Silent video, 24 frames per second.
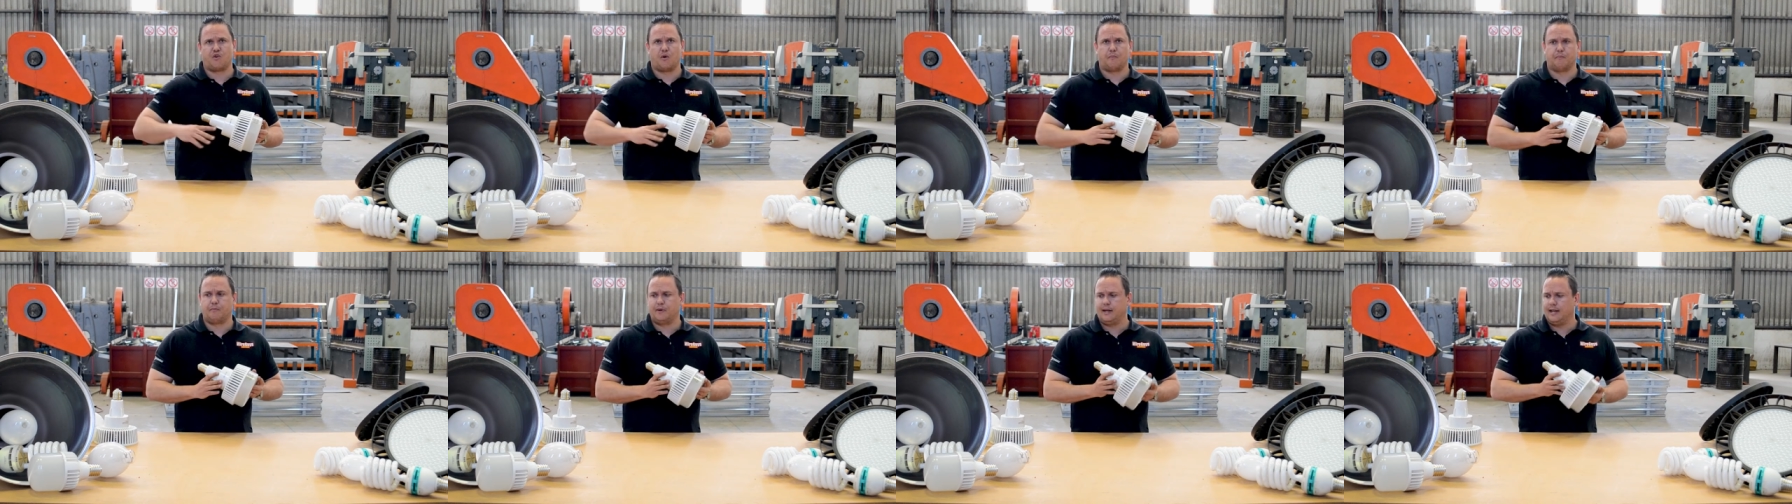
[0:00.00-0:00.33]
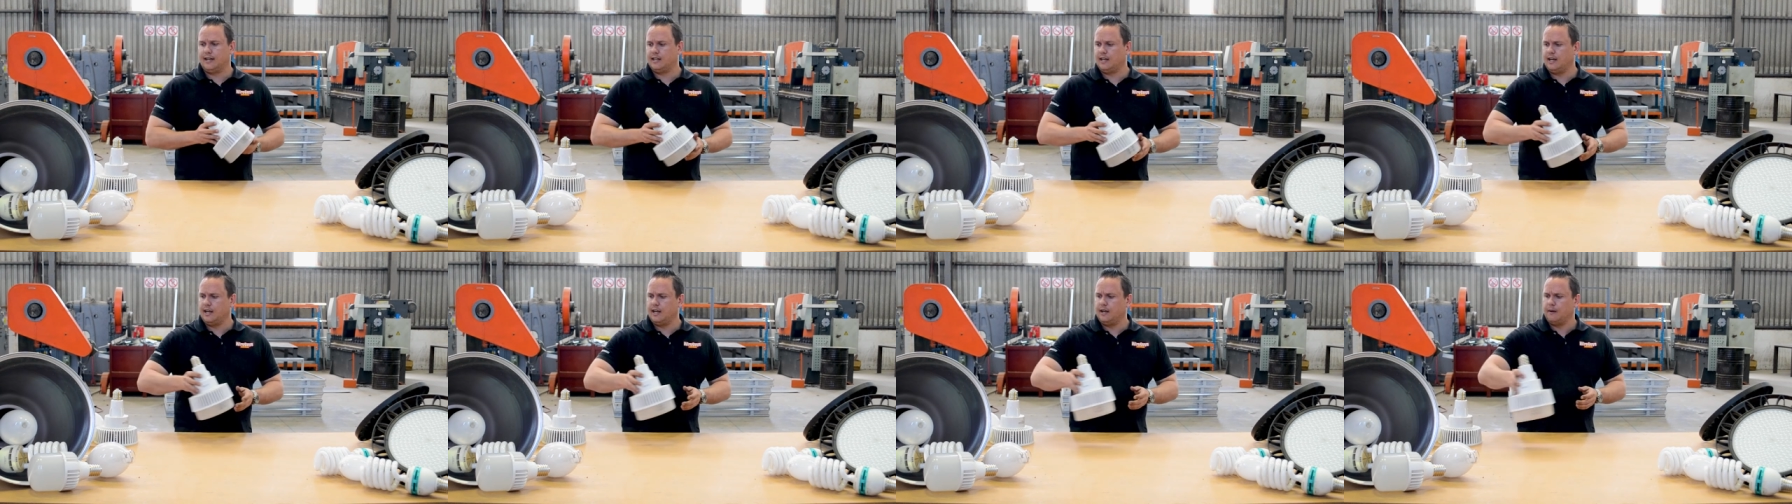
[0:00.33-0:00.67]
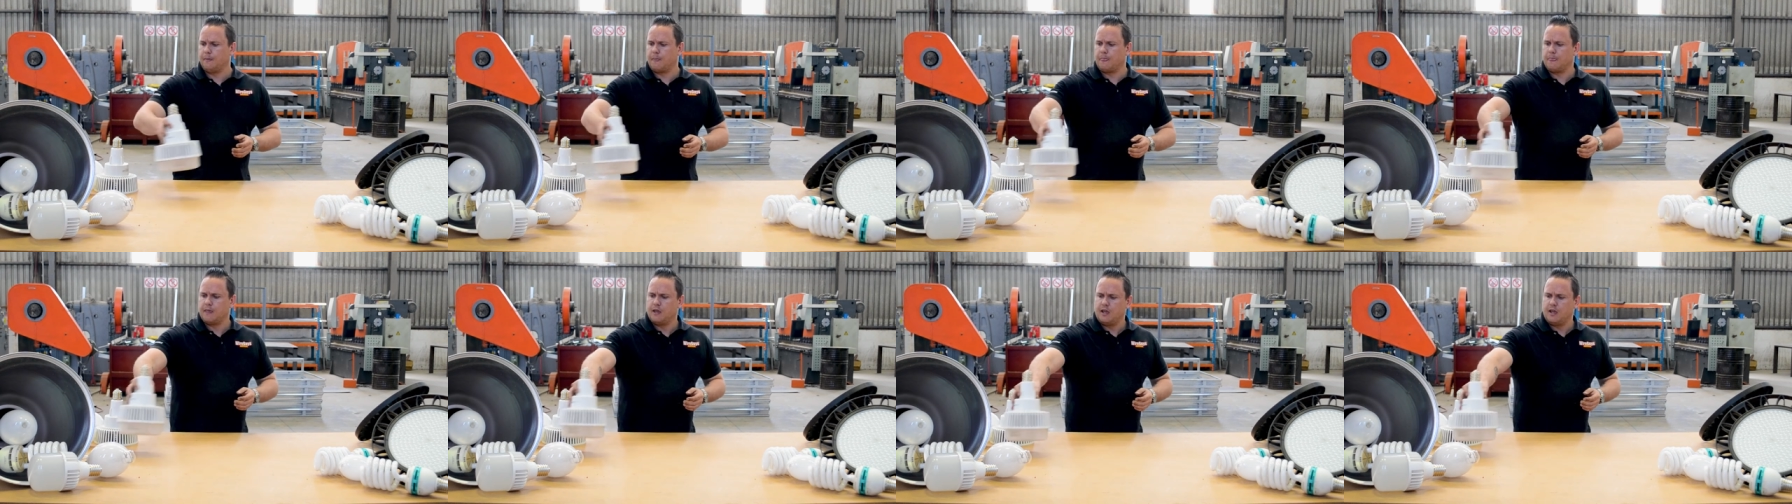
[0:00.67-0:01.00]
completely,
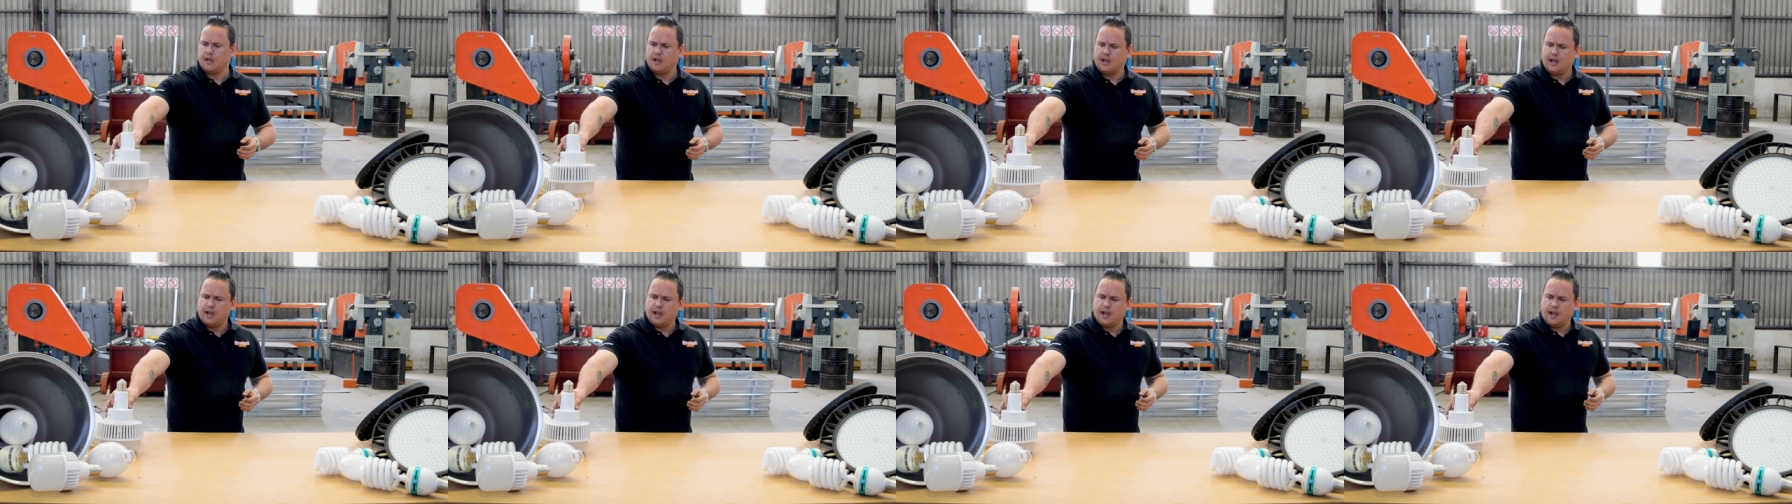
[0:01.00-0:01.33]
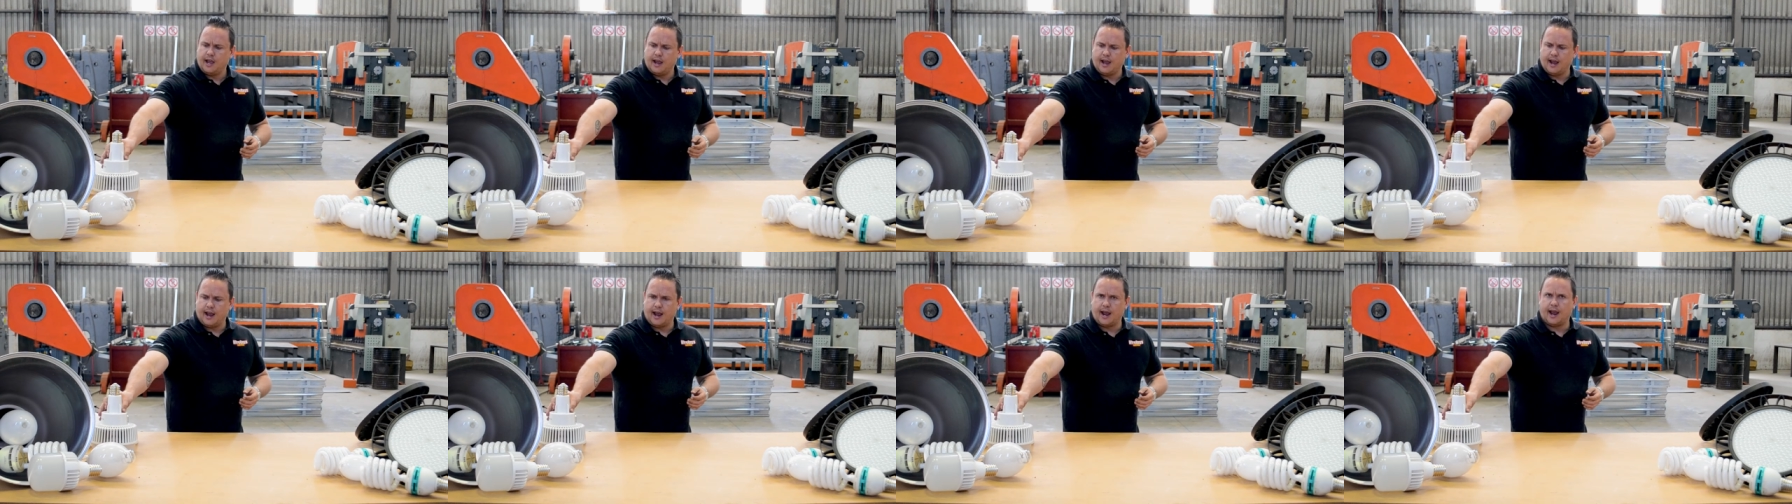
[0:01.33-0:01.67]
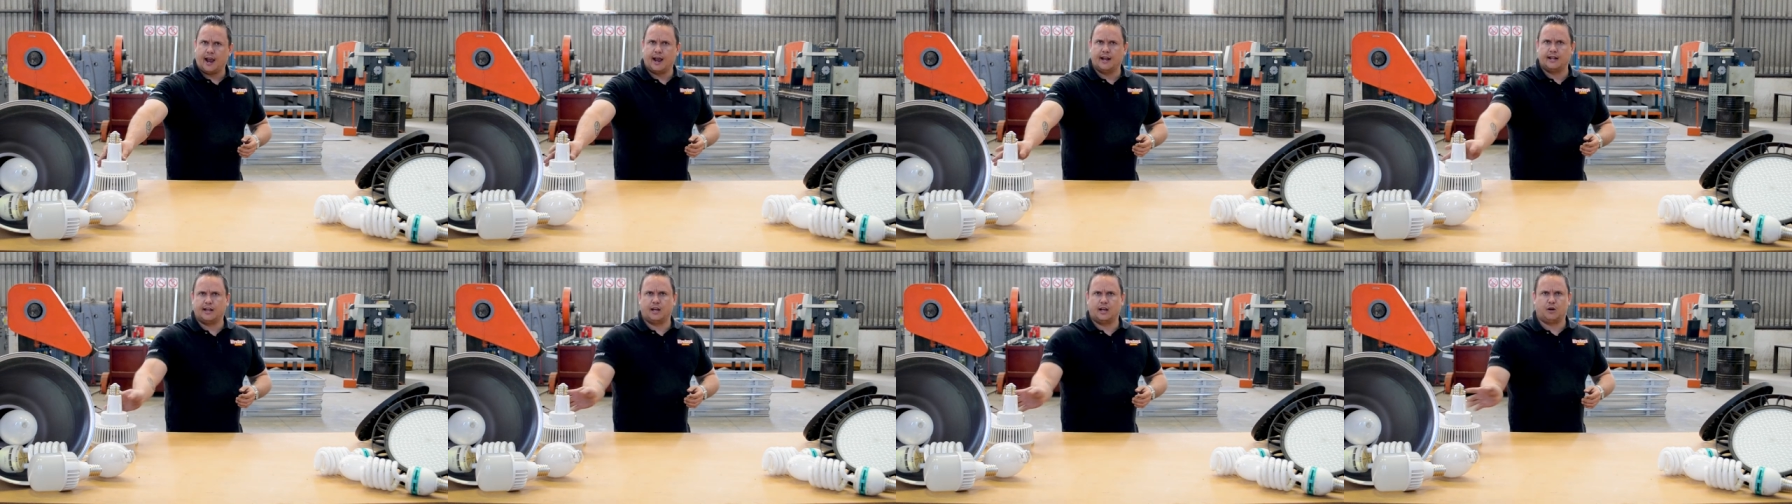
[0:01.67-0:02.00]

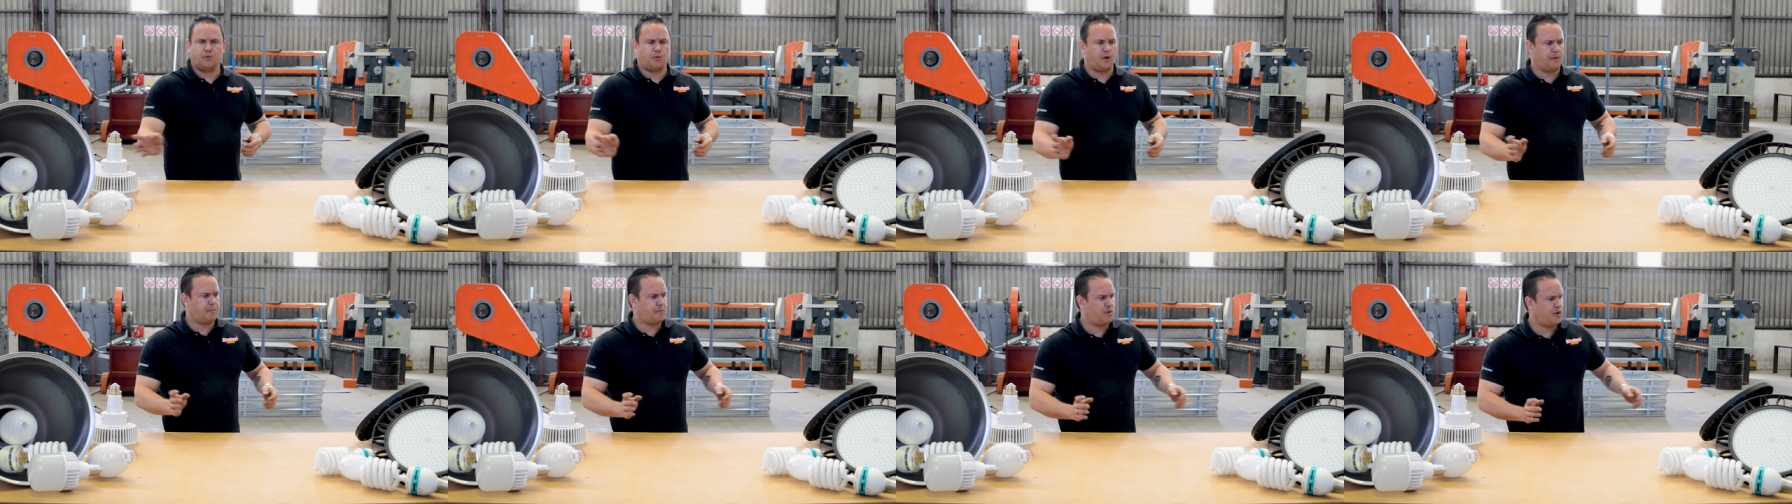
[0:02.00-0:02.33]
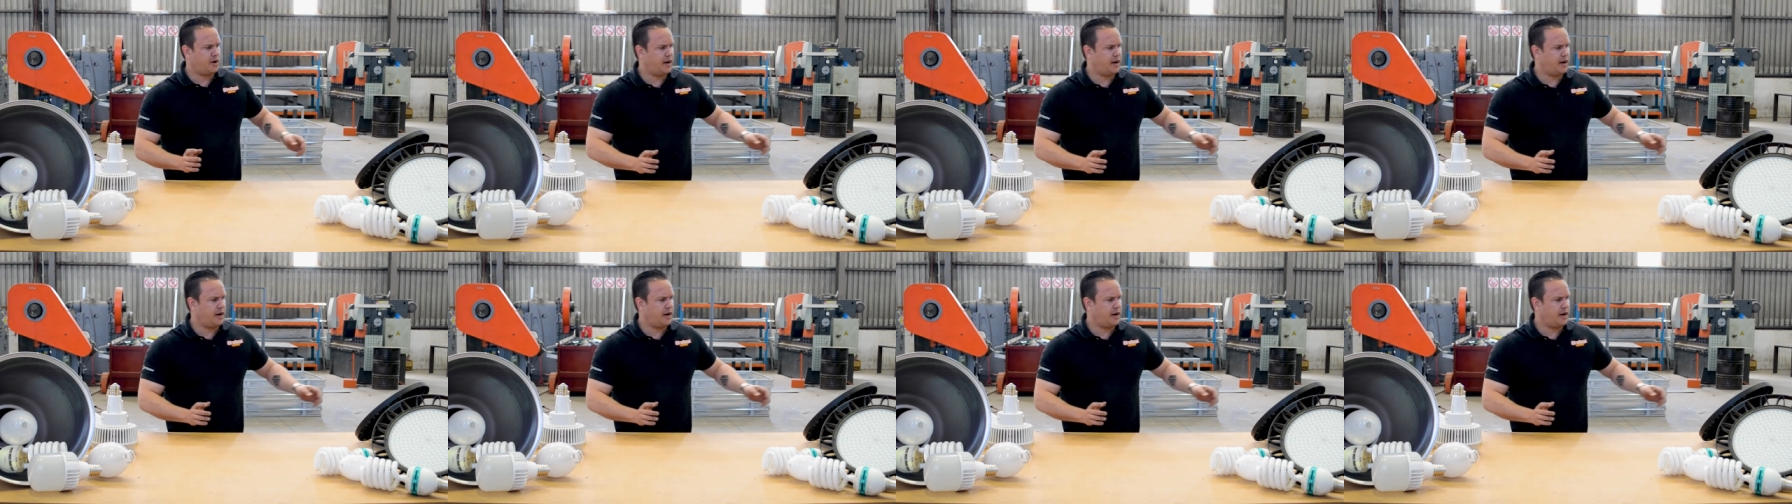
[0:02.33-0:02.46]
and then we put